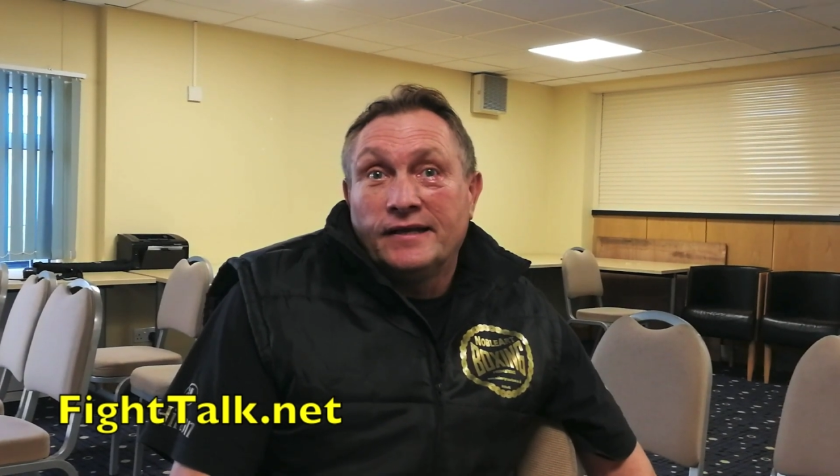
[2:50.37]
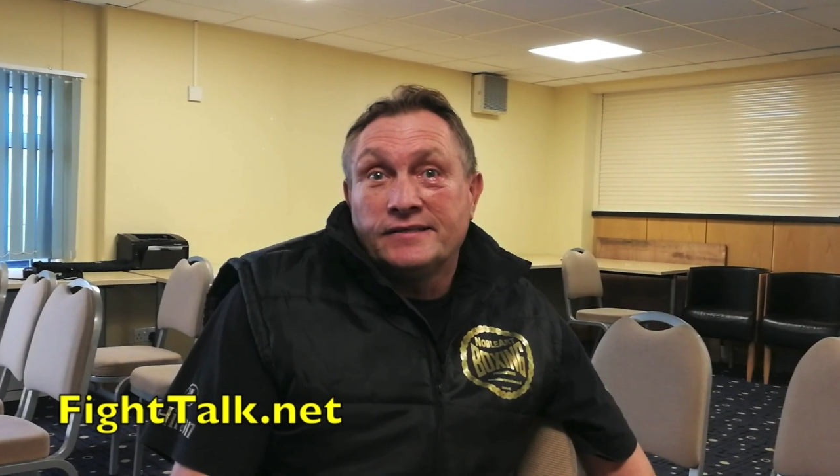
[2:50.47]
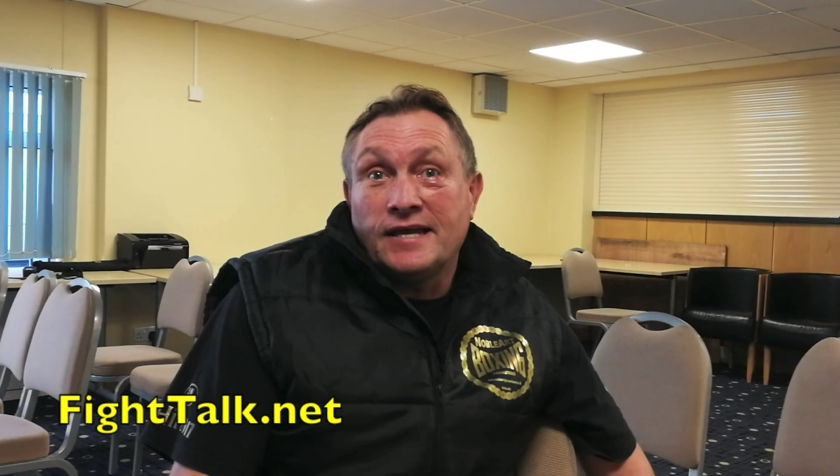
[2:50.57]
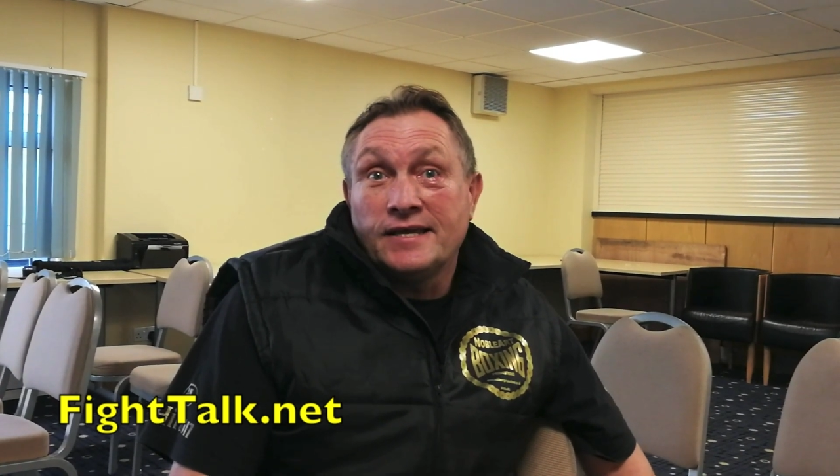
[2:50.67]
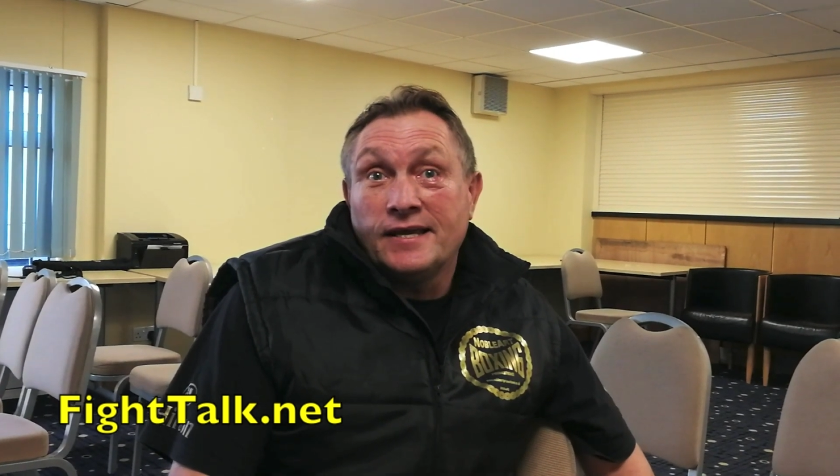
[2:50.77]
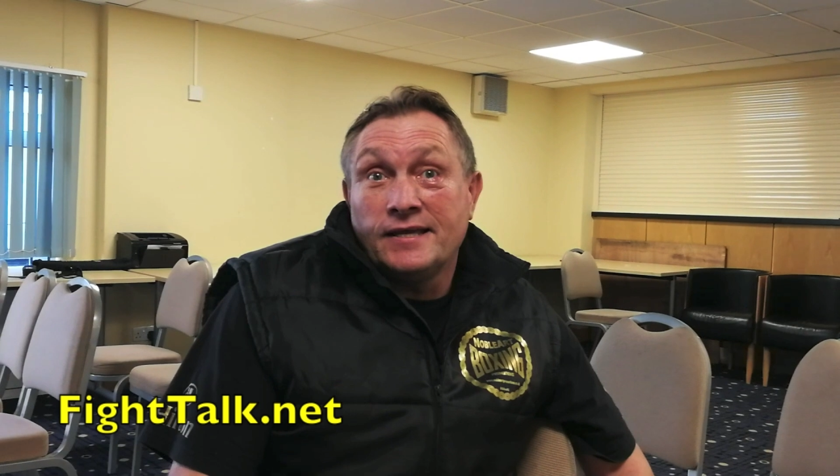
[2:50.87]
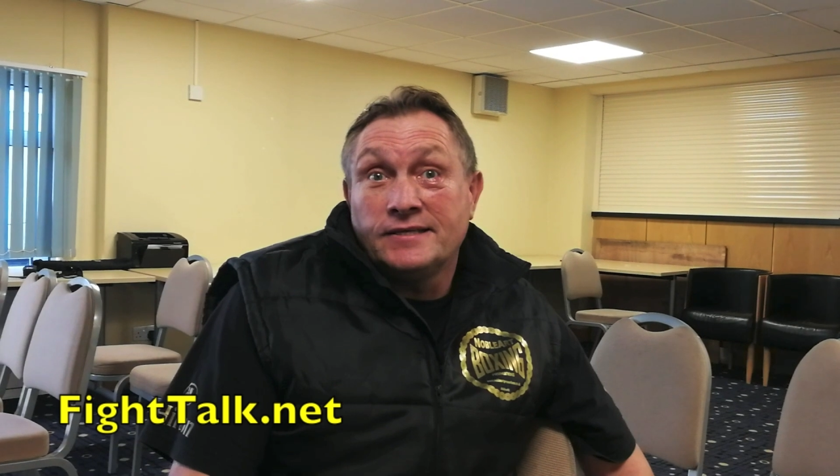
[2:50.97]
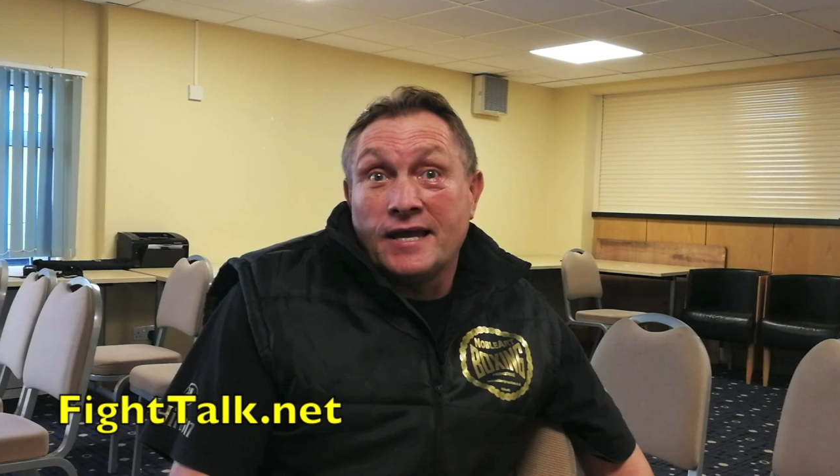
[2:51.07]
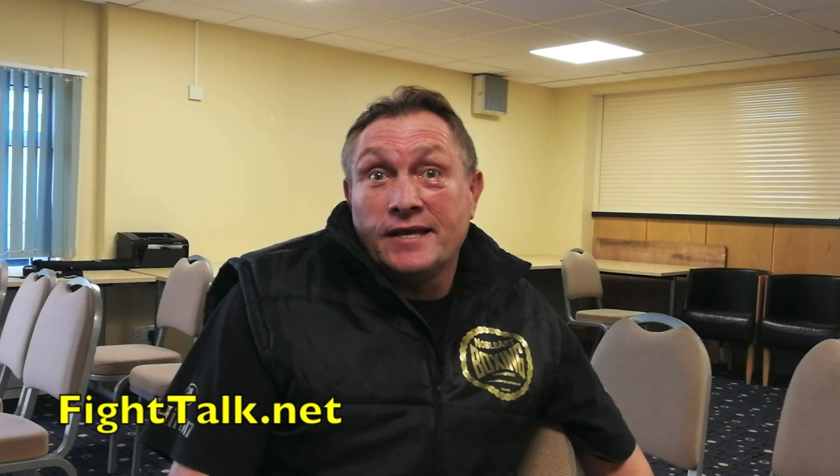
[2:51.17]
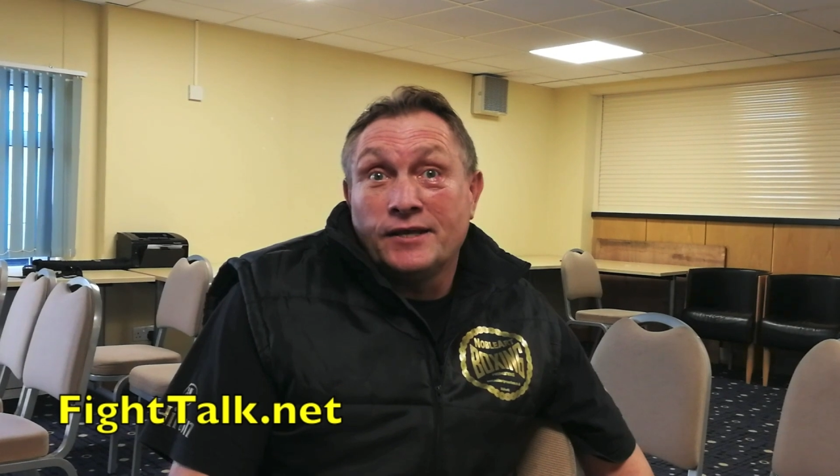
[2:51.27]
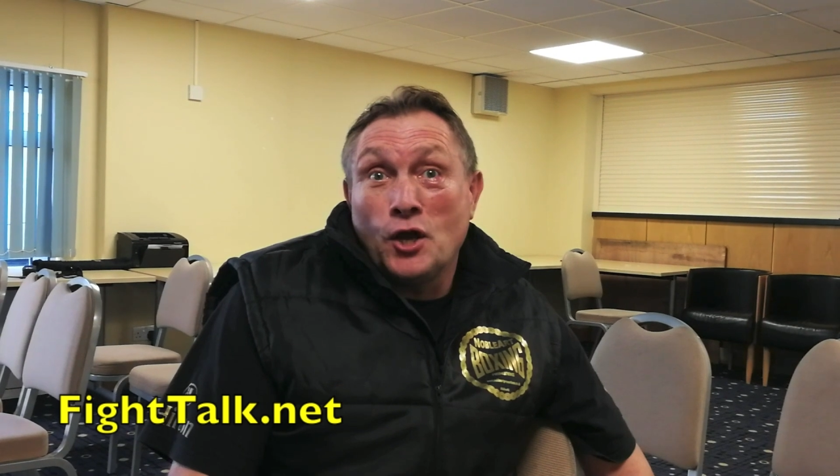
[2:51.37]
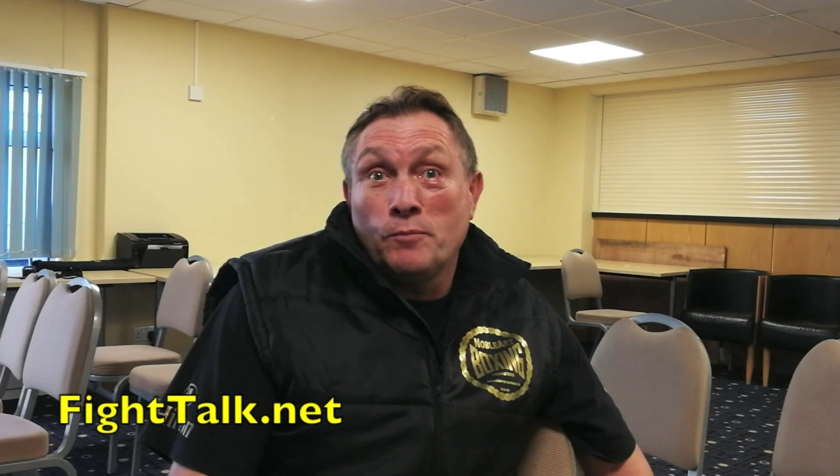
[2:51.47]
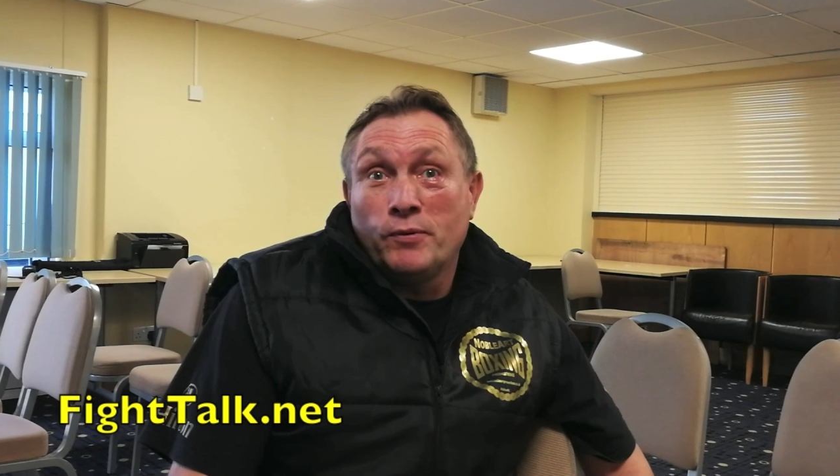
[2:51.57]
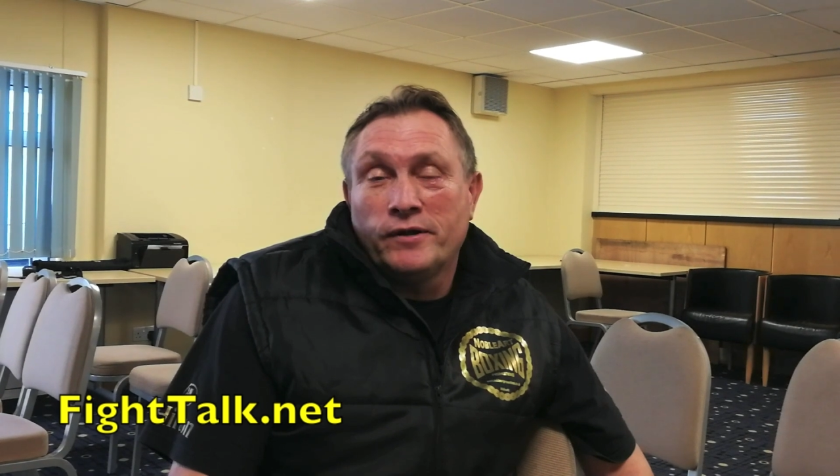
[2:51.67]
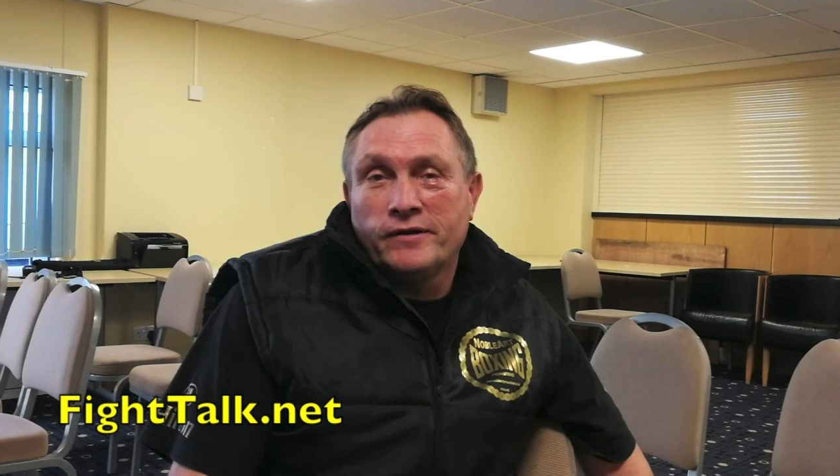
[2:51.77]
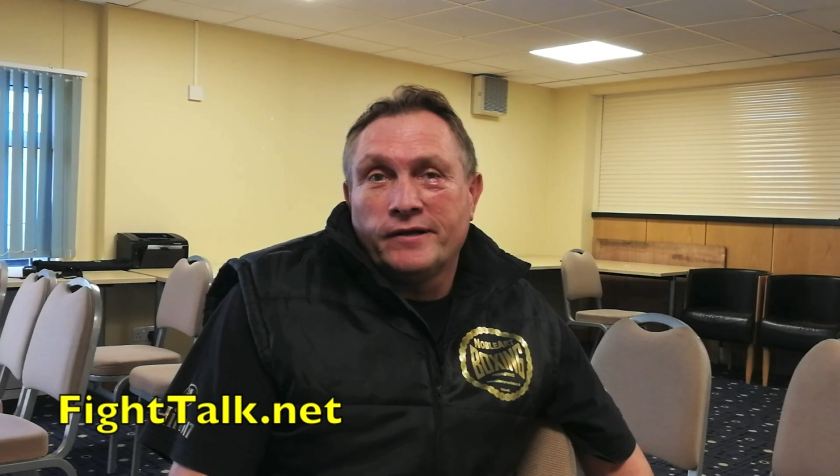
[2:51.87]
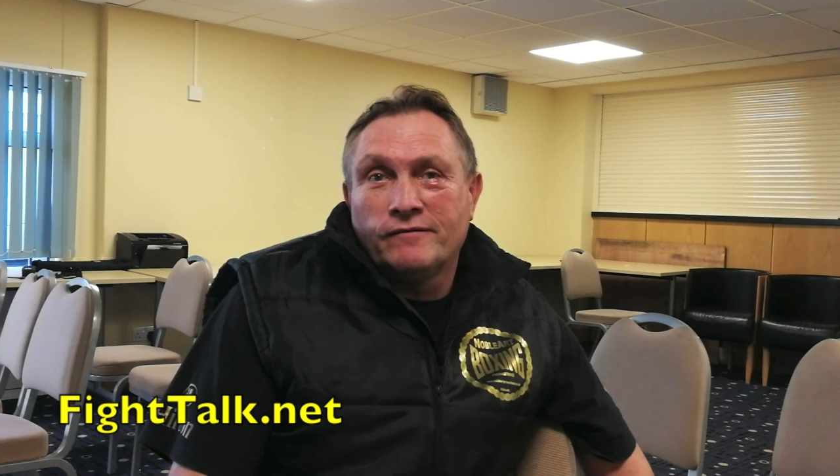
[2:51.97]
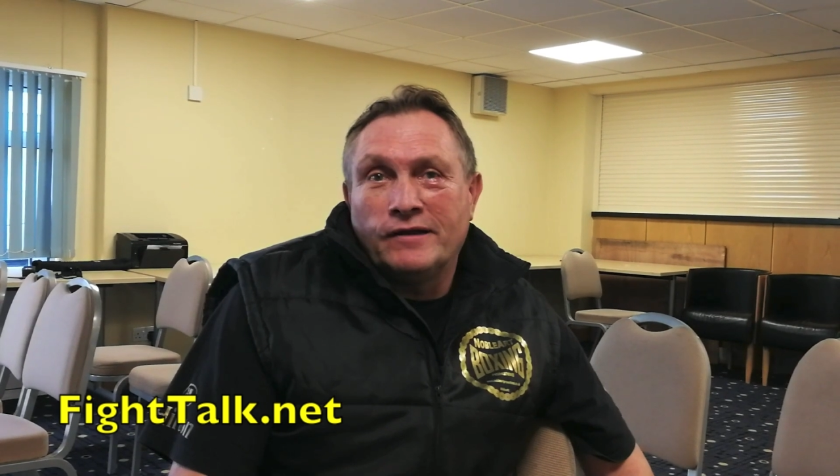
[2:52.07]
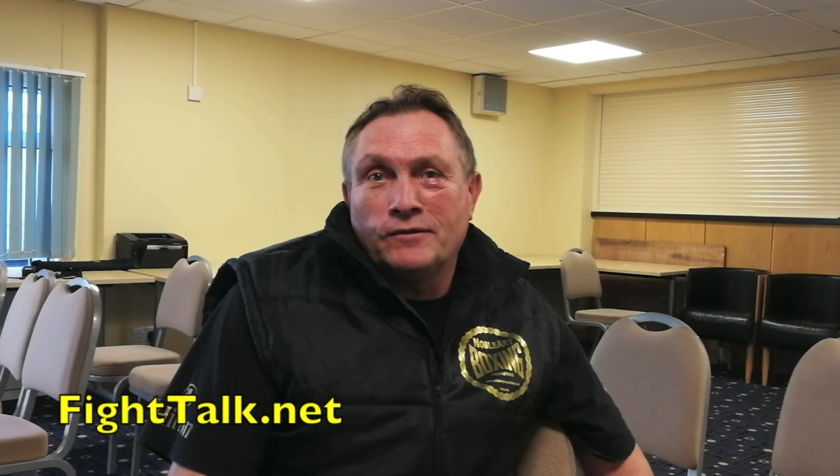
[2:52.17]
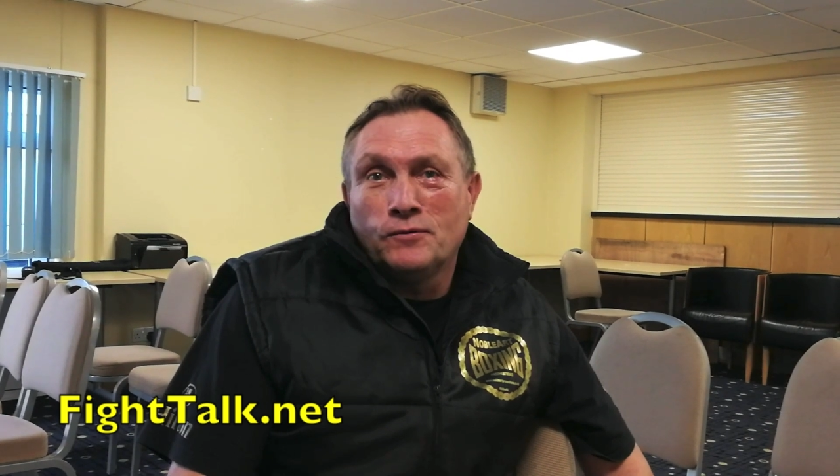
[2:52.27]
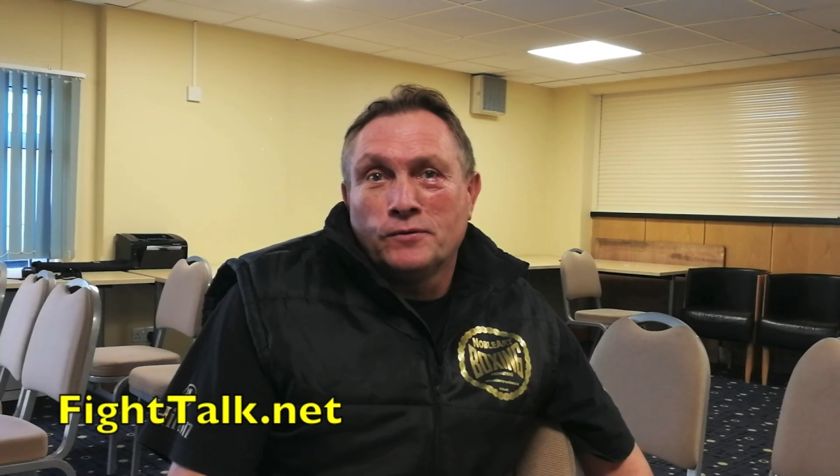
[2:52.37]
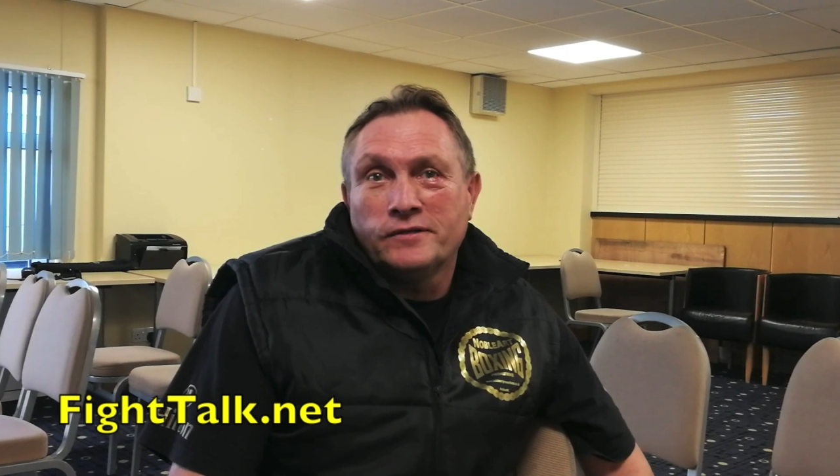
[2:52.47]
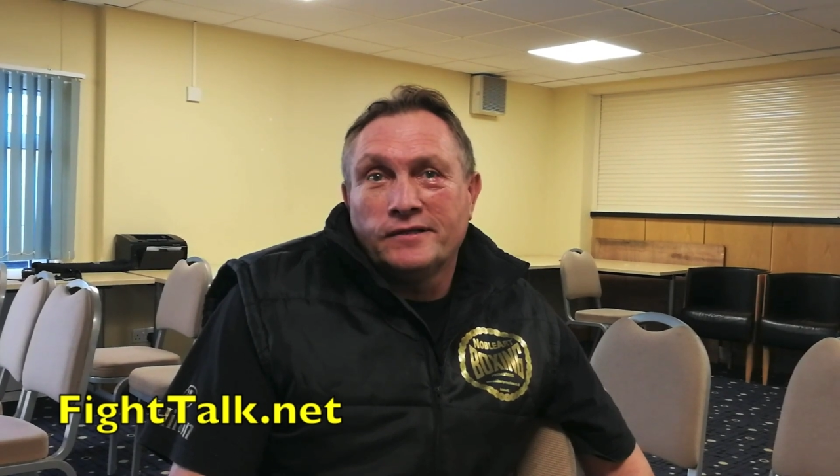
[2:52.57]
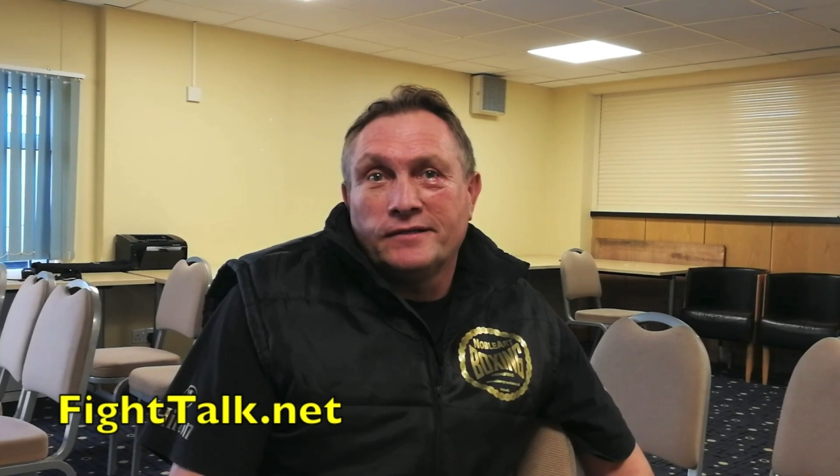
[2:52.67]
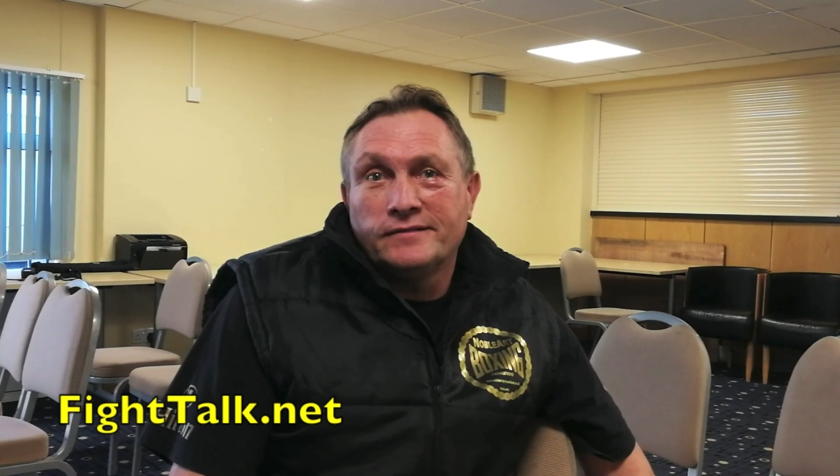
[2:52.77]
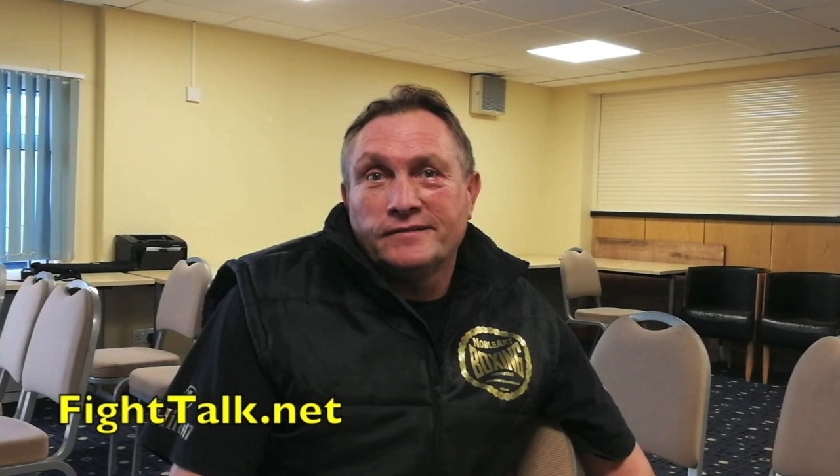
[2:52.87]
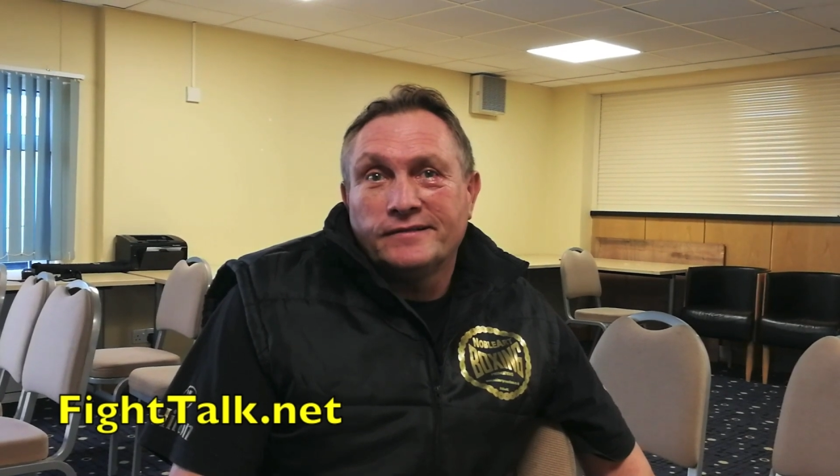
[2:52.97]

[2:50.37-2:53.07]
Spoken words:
take his 8-0, put it on our record, and